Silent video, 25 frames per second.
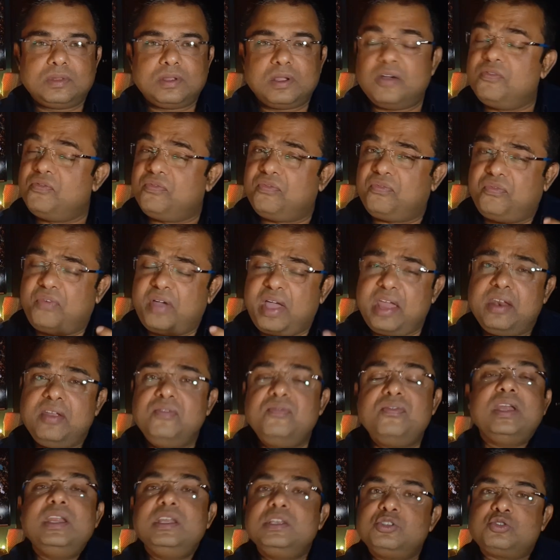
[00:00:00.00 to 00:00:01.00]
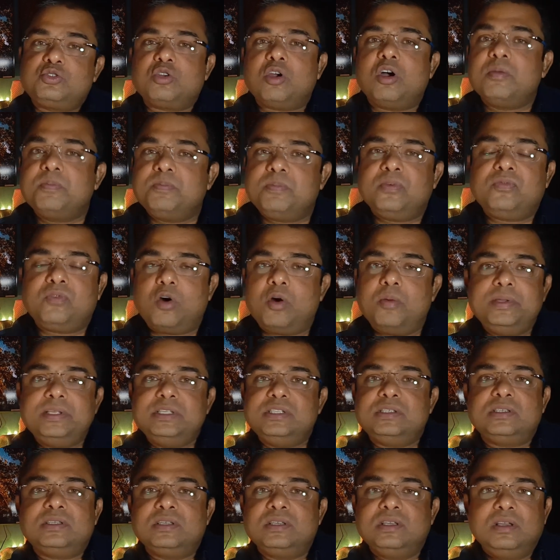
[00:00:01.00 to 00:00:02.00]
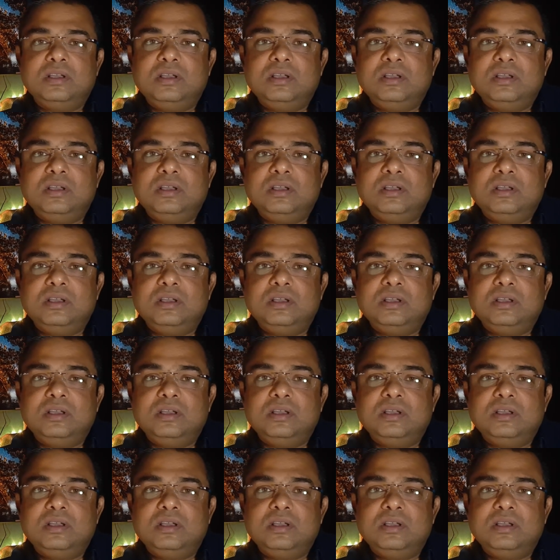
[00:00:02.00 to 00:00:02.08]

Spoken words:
A very, very strong performance